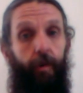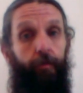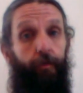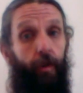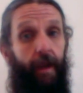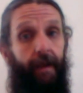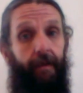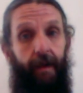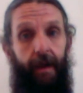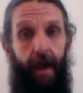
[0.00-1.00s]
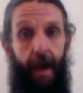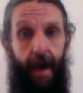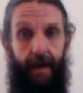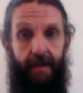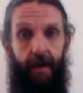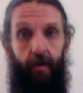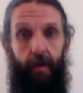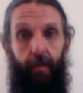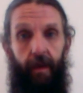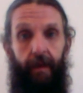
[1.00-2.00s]
fully, exhale
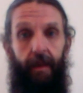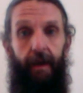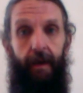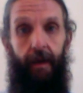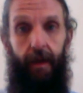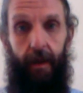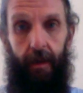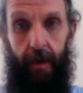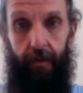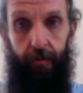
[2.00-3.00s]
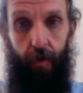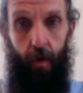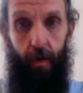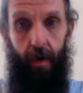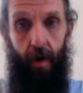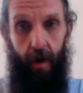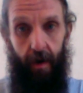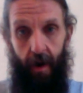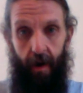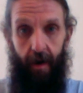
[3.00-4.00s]
completely, lean forward
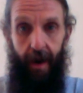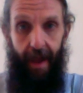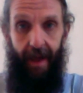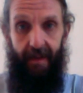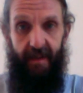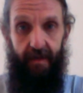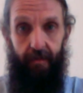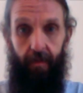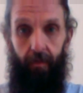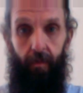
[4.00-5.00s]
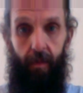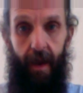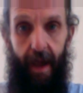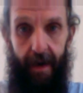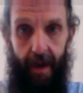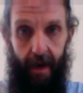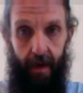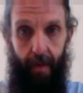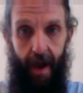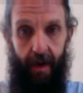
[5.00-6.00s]
on our hands, head, neck,
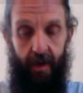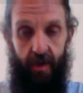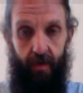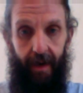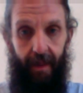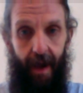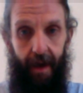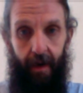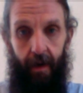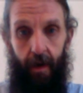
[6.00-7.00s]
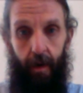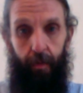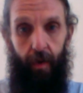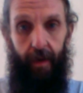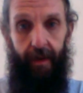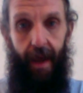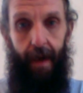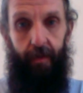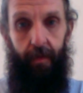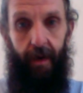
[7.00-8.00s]
and back in a straight line, pulling the
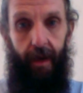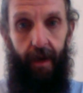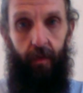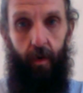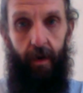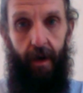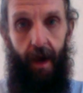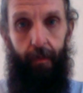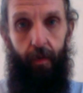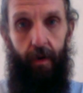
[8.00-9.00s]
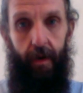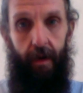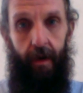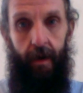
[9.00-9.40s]
abdomen inward and upward,